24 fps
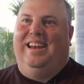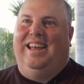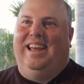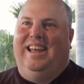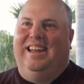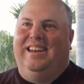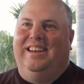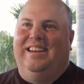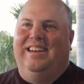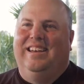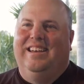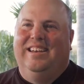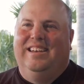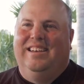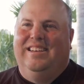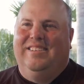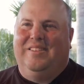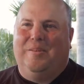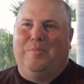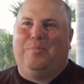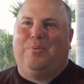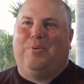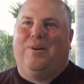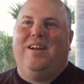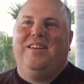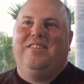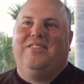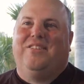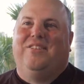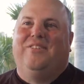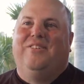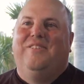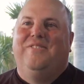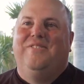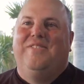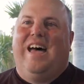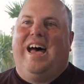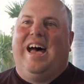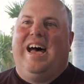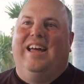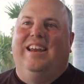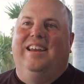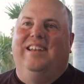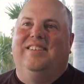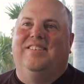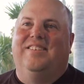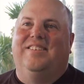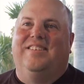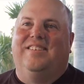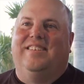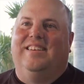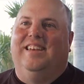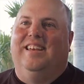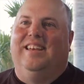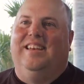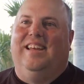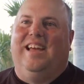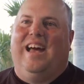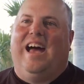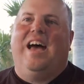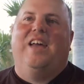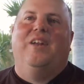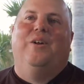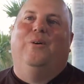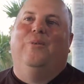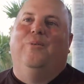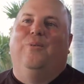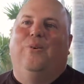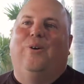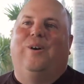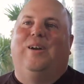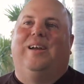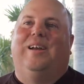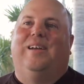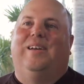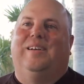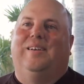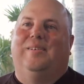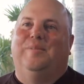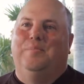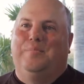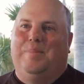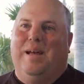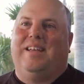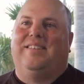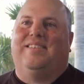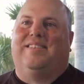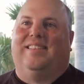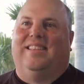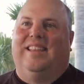and the pressure of that, I don't work best